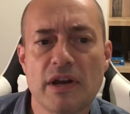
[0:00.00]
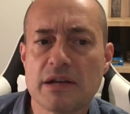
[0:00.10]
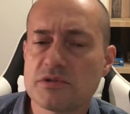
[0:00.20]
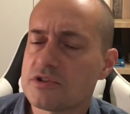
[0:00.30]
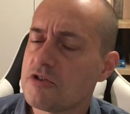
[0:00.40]
and
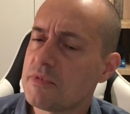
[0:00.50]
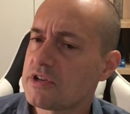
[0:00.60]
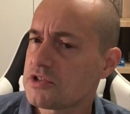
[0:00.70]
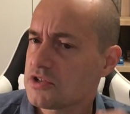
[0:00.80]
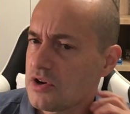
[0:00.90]
it was so
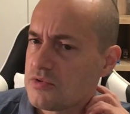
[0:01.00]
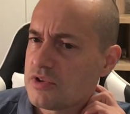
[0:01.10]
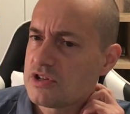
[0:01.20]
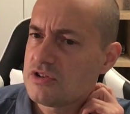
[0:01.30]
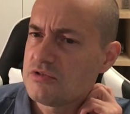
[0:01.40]
much so
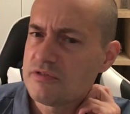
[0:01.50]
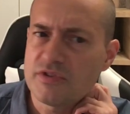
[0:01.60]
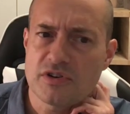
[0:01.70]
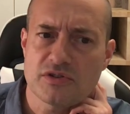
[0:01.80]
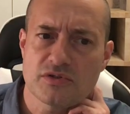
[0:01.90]
that
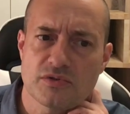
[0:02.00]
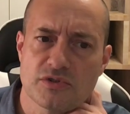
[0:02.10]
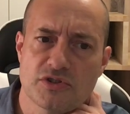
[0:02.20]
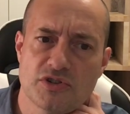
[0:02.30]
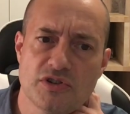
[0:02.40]
Universal
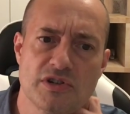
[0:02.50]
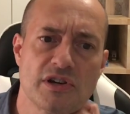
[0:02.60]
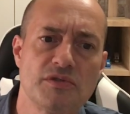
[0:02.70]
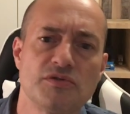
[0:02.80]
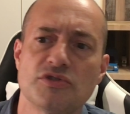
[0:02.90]

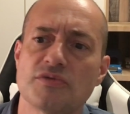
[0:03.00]
Studios